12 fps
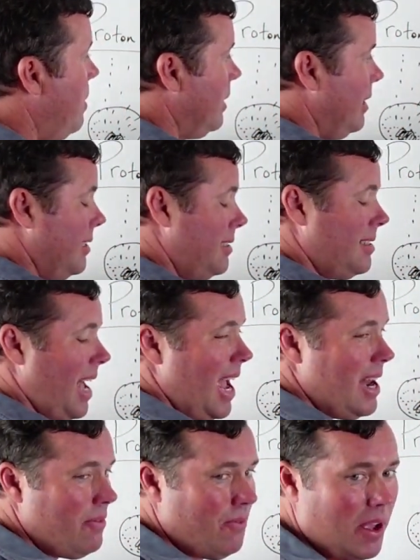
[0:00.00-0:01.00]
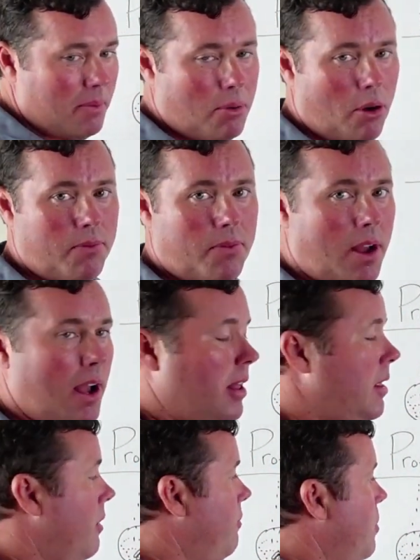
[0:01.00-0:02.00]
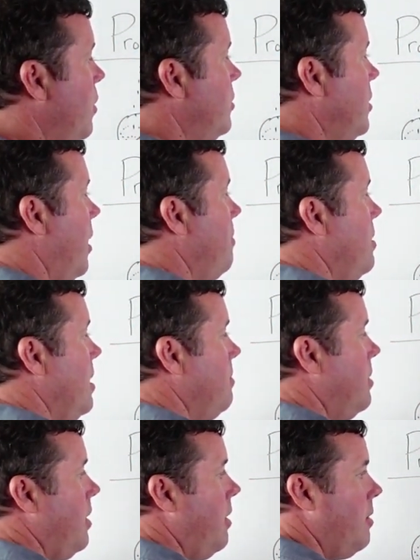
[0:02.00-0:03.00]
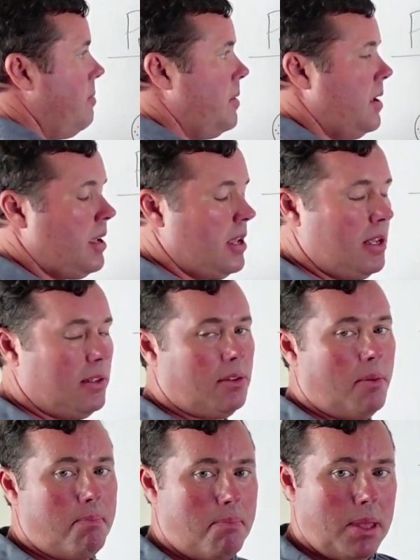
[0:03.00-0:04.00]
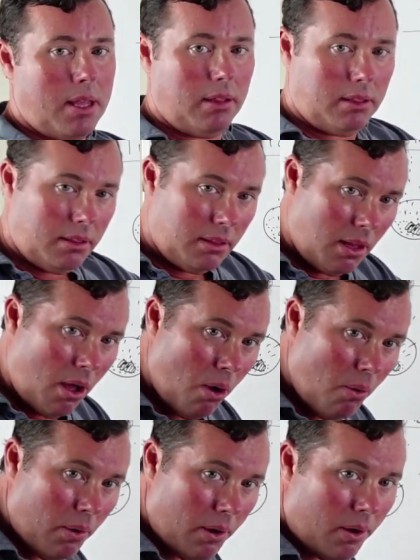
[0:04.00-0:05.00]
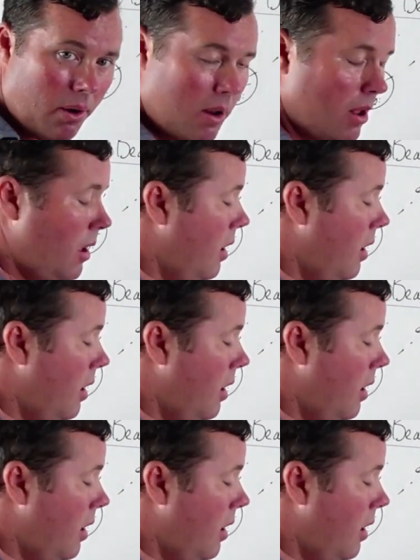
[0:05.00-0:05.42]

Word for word: but the side effect profile of proton beam therapy is a bit lower